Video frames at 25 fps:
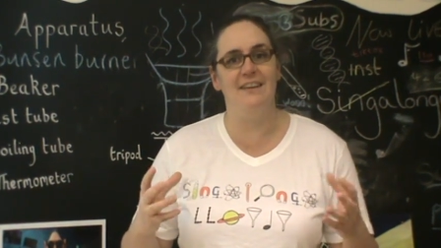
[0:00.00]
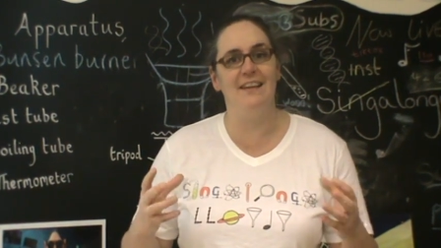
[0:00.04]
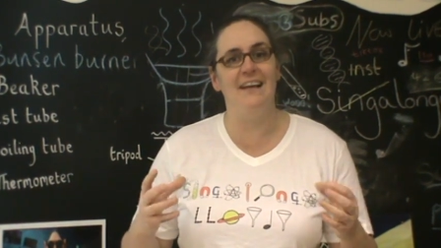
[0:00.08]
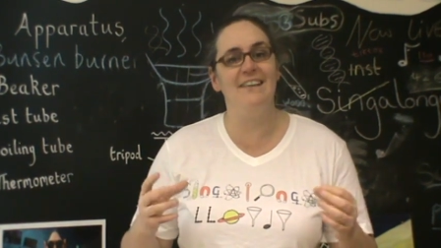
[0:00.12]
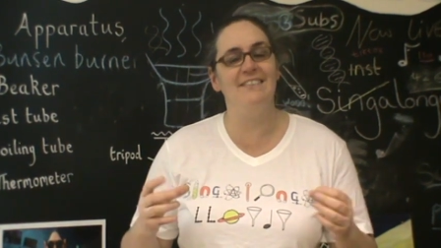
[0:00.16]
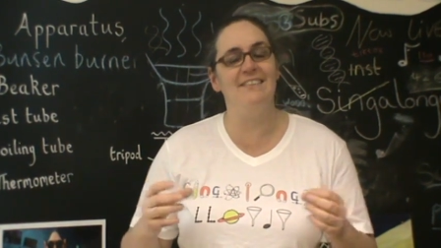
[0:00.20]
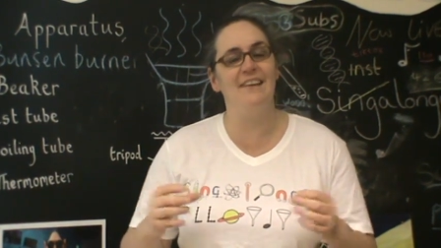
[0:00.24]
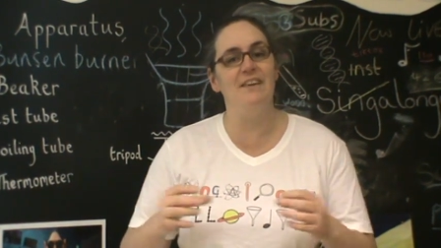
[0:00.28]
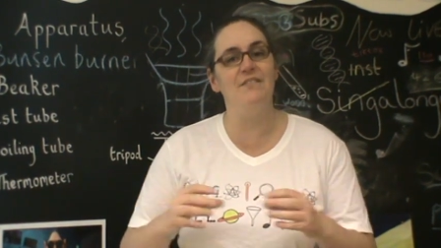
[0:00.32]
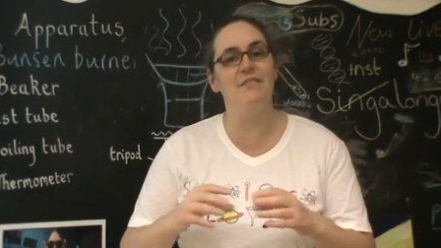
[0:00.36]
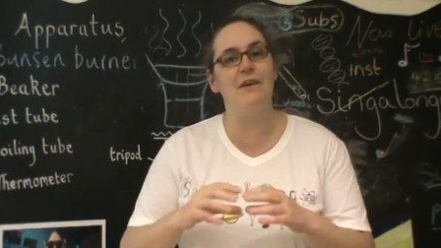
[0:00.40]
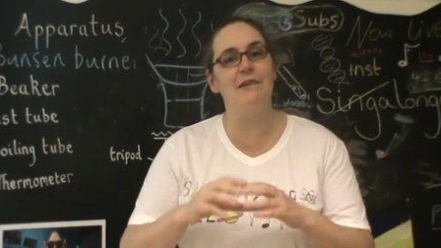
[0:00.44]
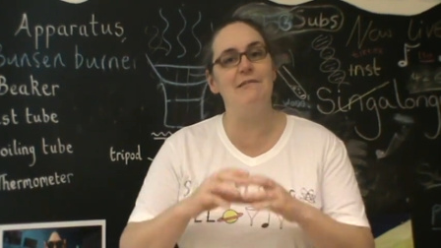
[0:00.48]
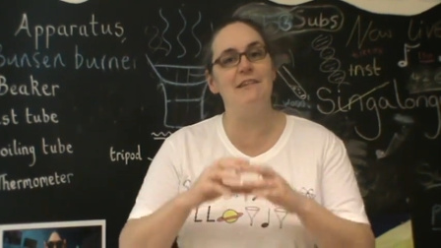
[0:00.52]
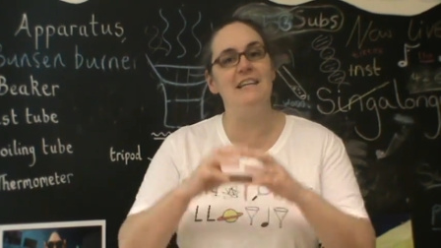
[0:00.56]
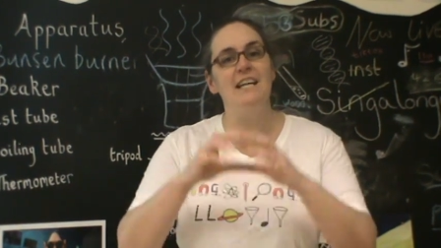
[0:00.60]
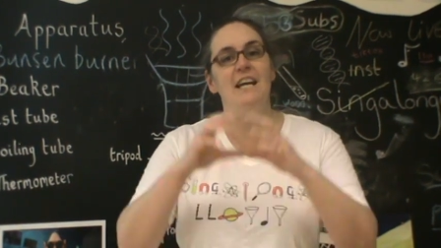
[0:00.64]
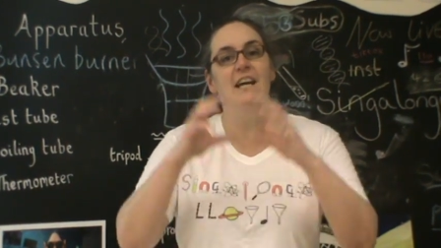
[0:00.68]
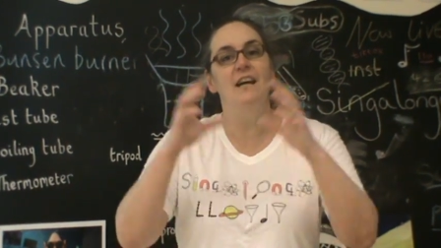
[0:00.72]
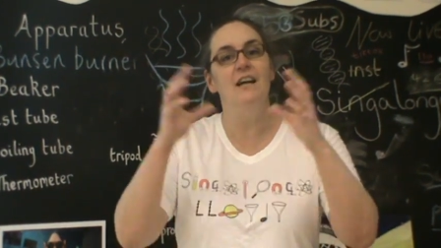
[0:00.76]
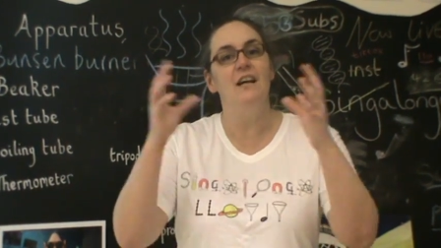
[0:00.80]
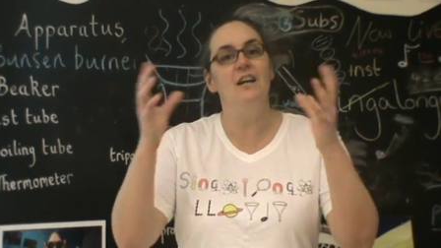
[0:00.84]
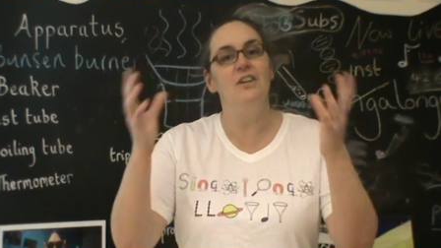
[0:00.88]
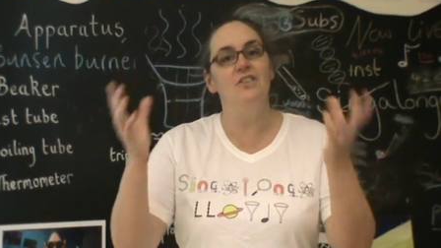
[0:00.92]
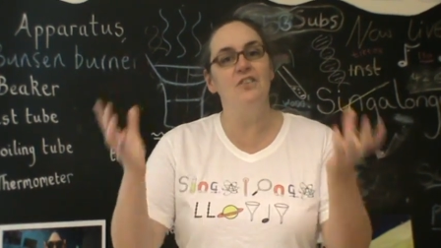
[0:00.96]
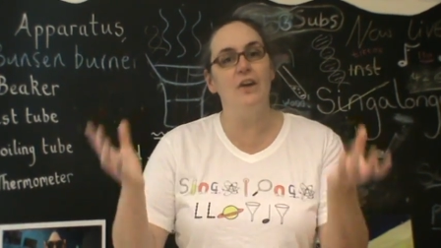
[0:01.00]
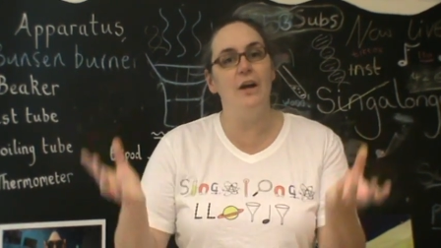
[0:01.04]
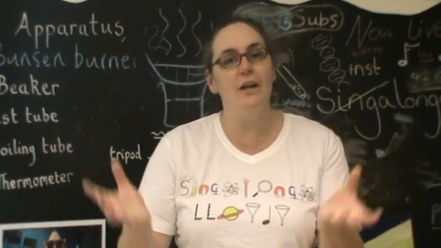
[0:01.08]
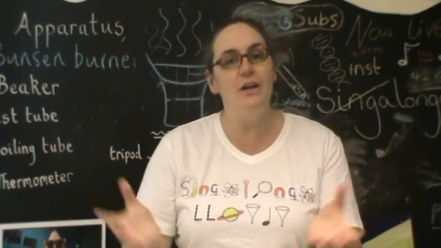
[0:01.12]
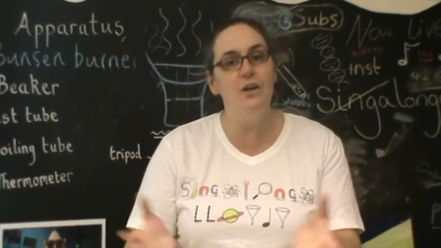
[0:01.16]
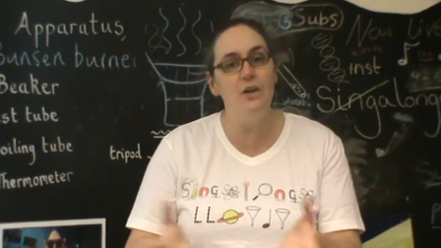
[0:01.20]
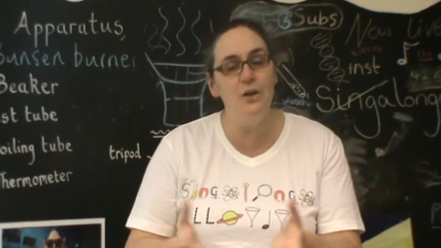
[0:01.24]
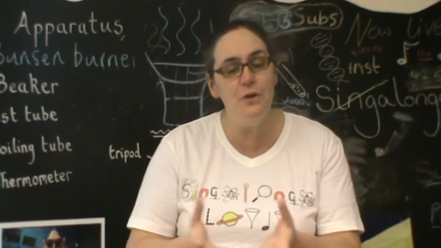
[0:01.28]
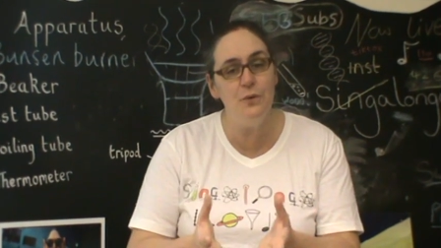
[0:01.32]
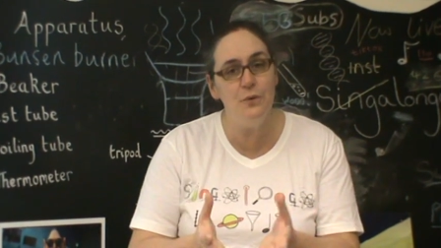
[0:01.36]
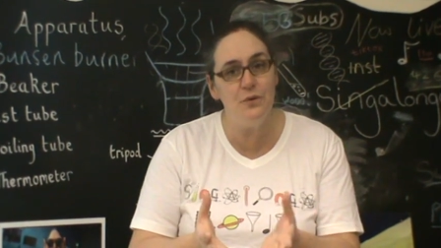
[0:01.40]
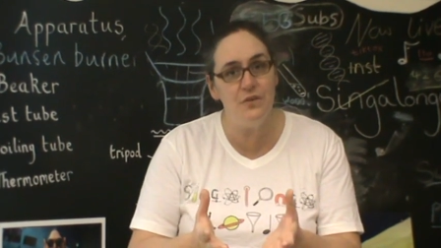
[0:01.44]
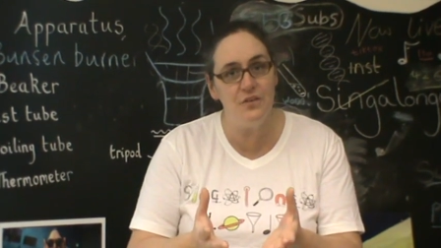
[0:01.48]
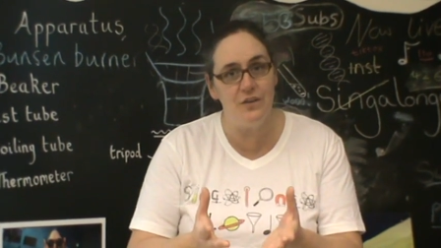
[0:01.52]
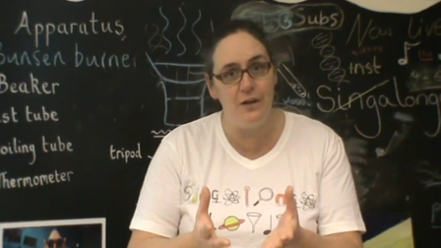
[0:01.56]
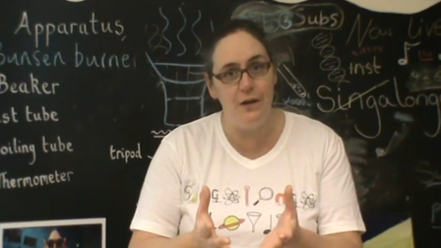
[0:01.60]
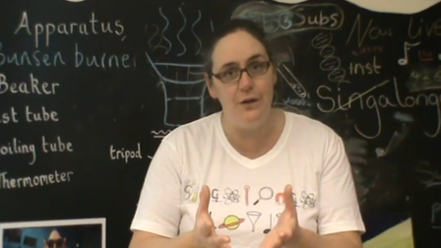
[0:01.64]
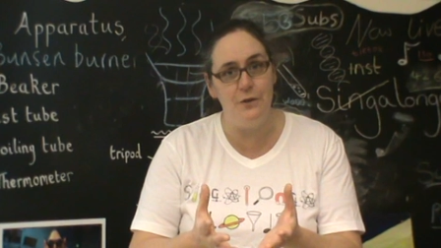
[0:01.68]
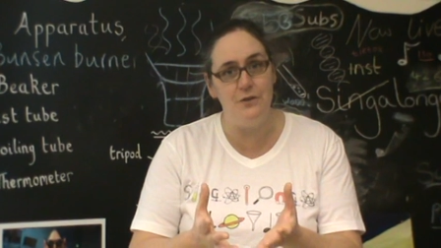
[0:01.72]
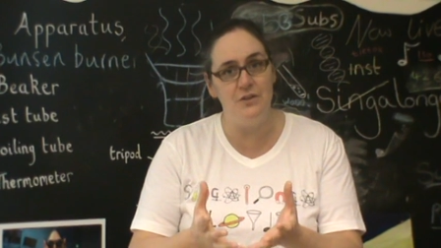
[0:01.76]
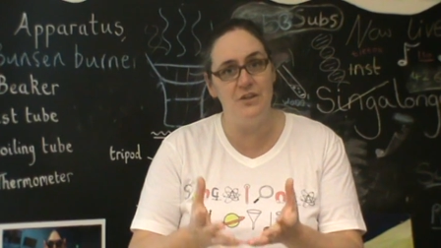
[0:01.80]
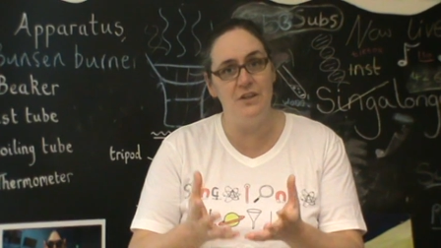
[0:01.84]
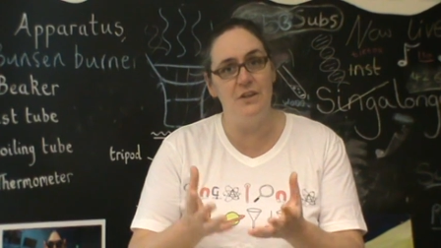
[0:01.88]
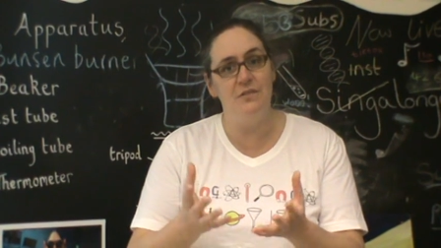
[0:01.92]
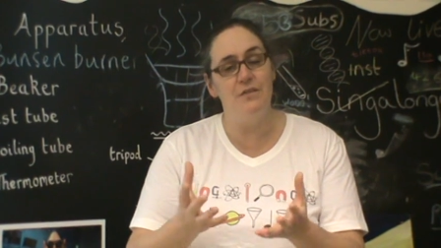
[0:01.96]
That's a very dilute
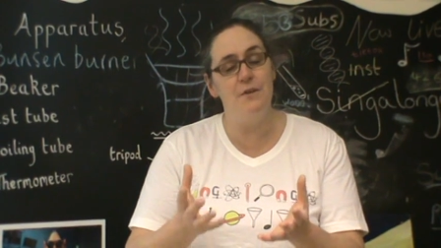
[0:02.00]
solution.